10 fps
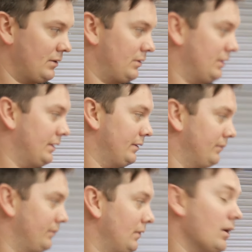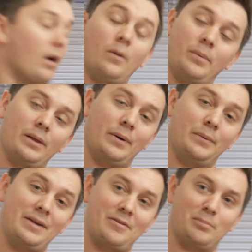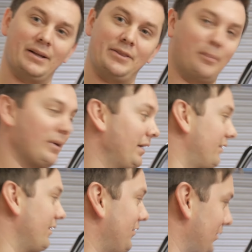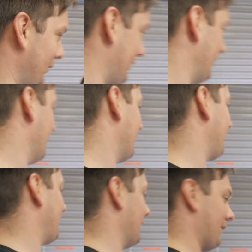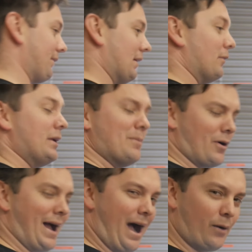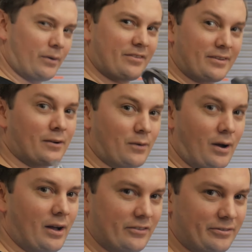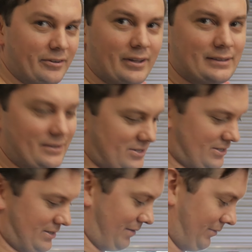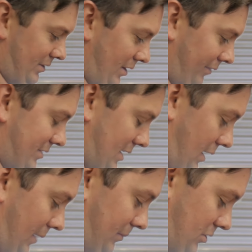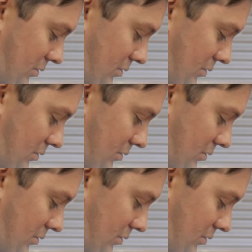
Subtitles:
And then, oh, by the way, we never bled the brakes after we did the thing. We need more hours in the garage. I feel like there's just never enough time to do